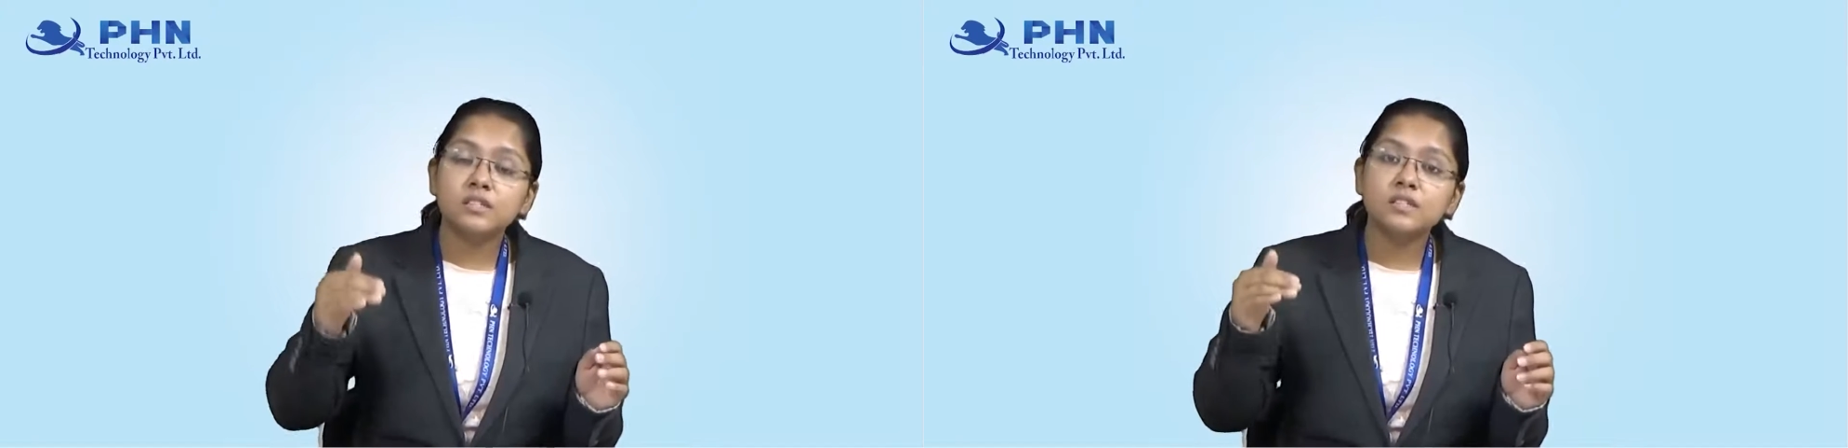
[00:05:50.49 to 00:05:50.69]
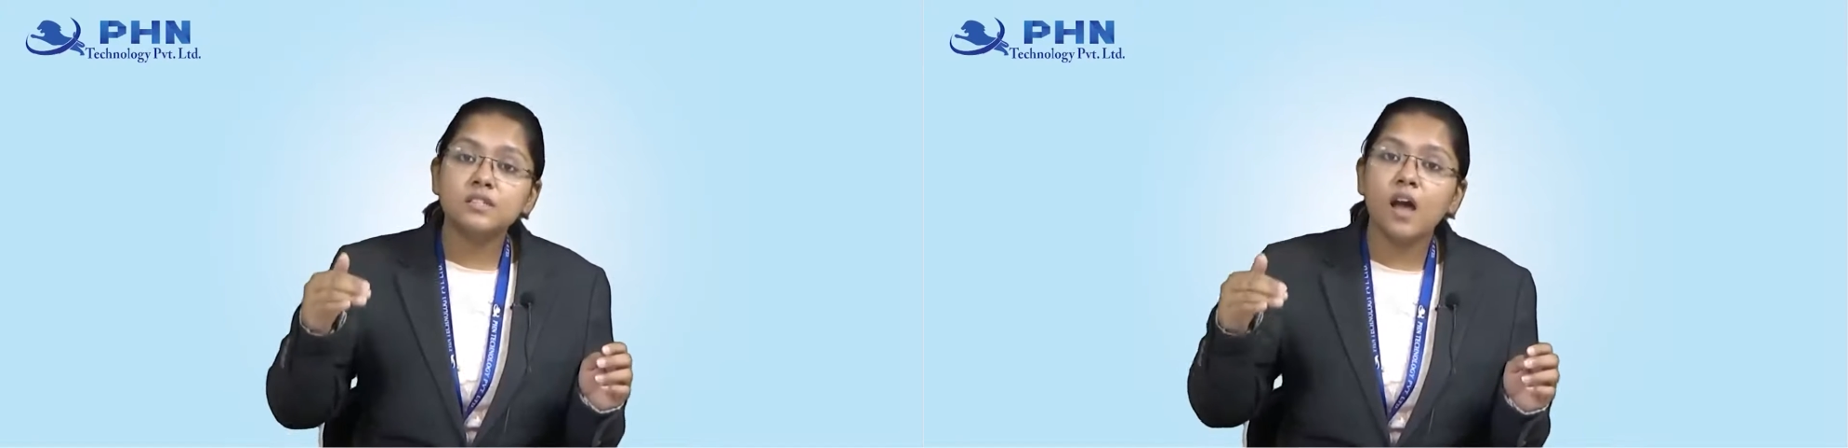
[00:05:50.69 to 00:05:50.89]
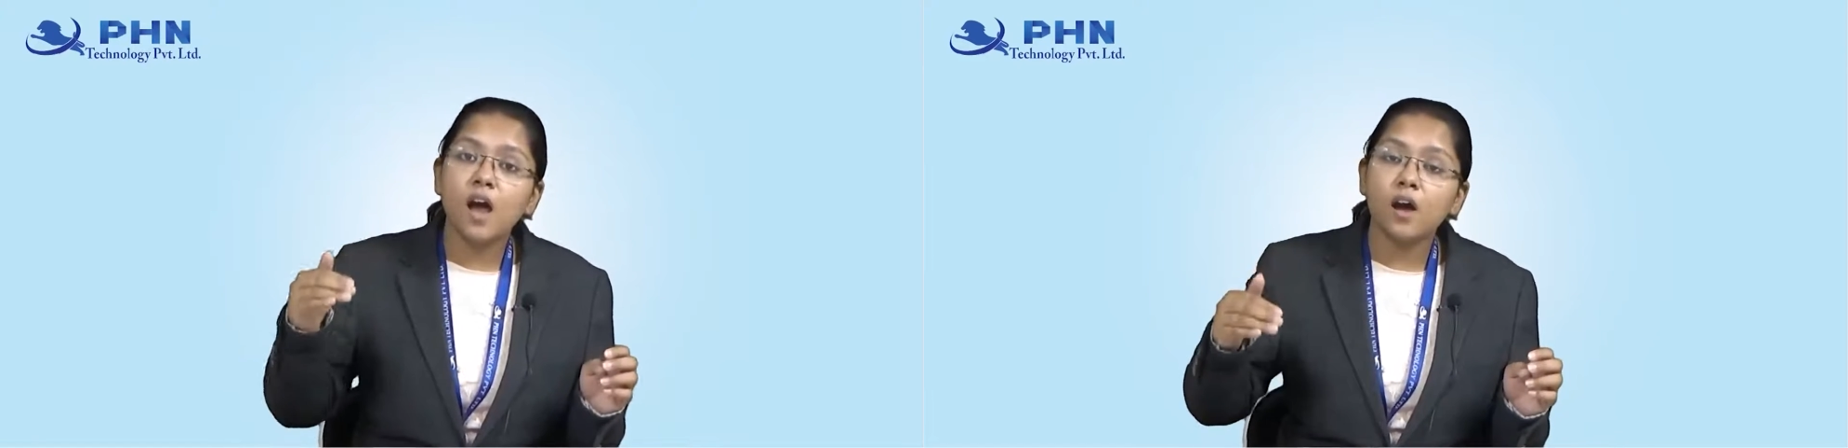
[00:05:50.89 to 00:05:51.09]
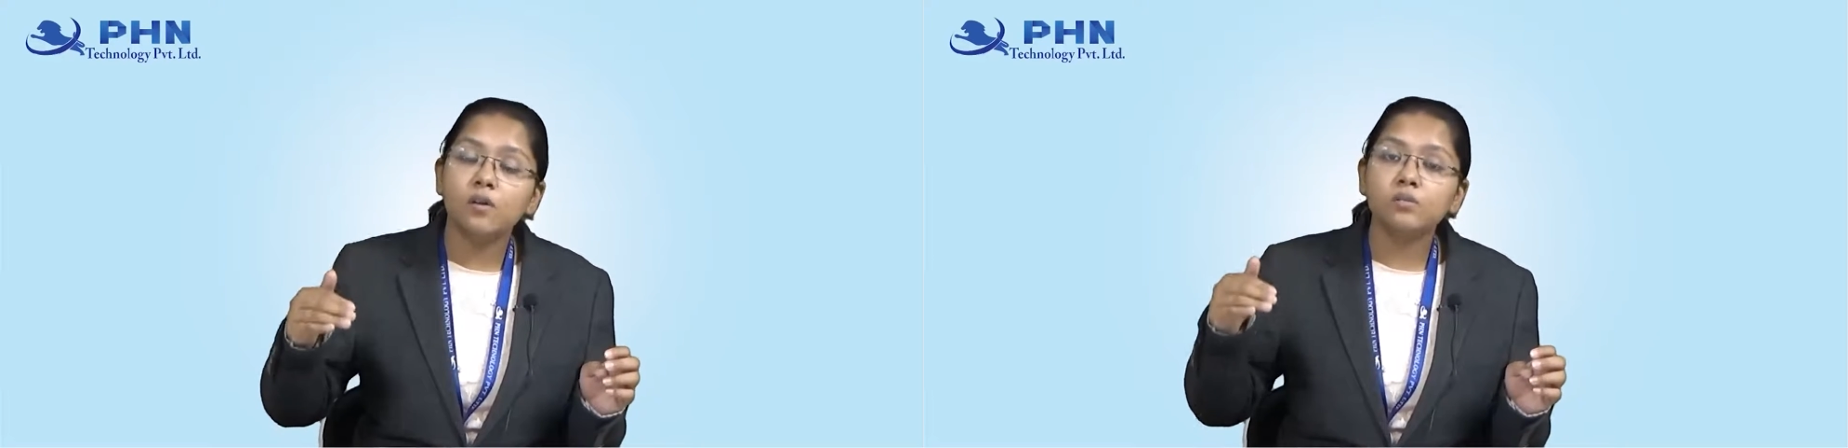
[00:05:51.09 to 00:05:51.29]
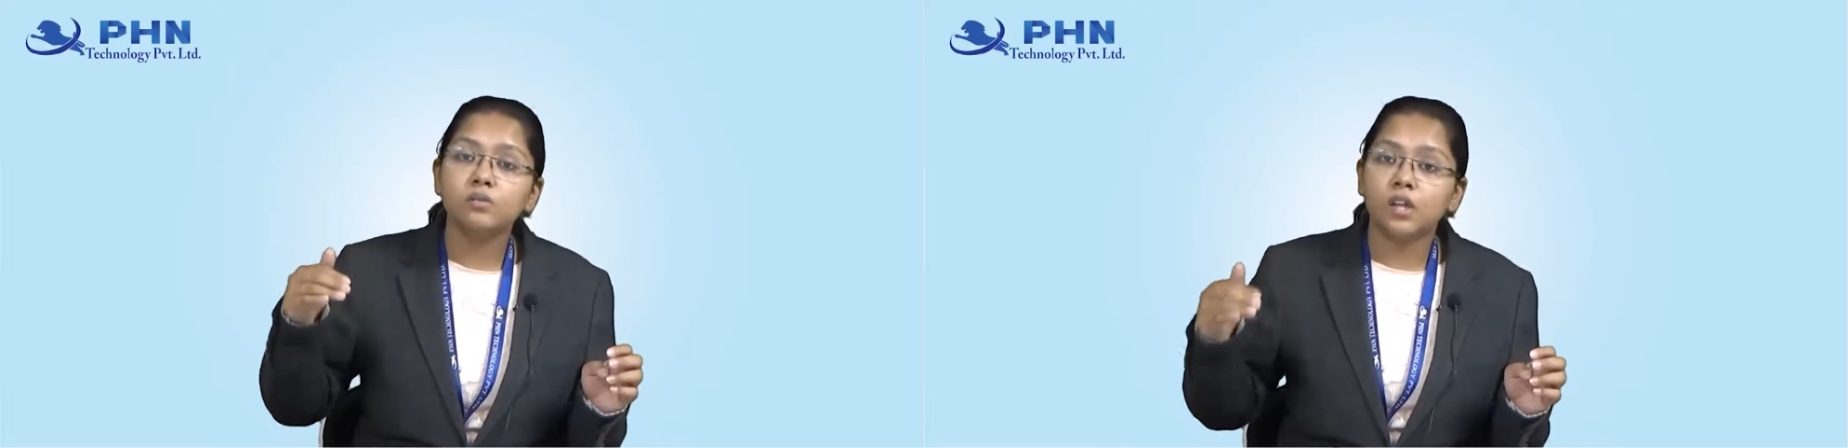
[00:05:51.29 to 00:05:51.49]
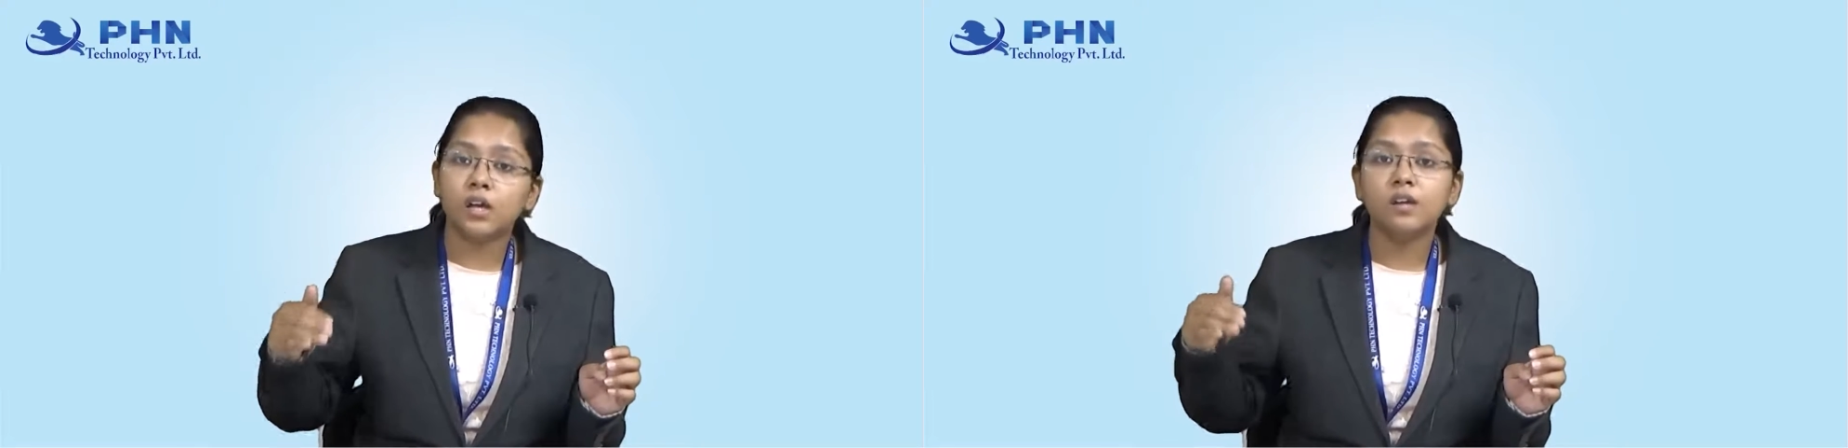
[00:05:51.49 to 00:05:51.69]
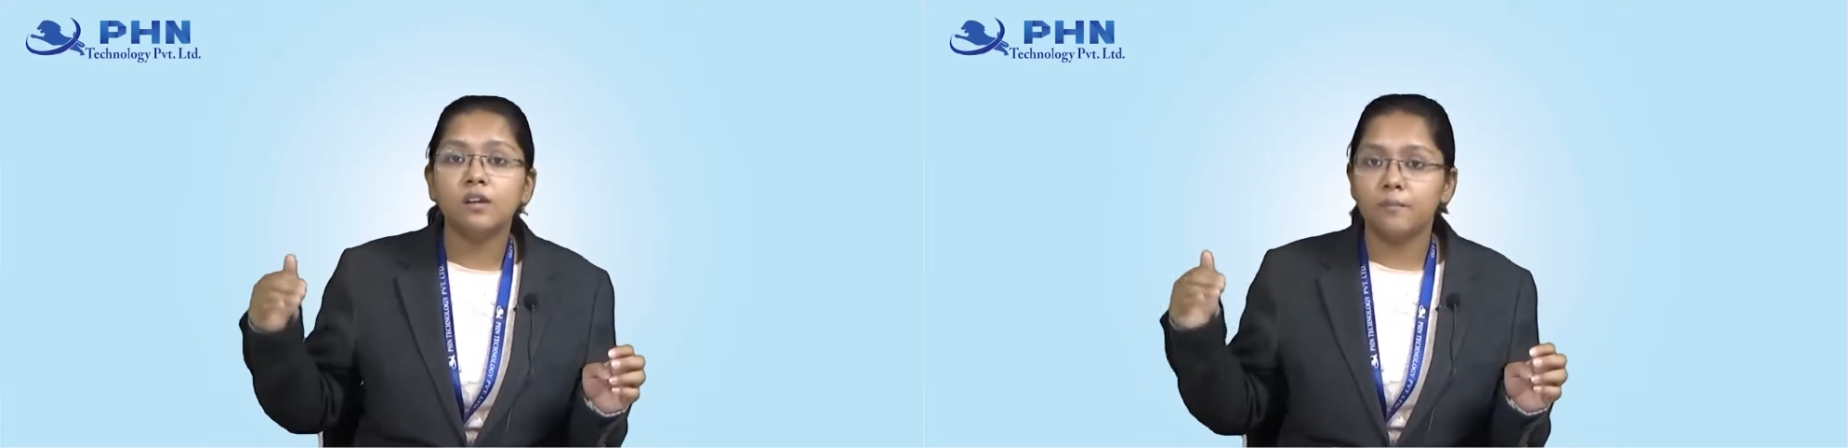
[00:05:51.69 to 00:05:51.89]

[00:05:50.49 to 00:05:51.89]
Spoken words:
is how the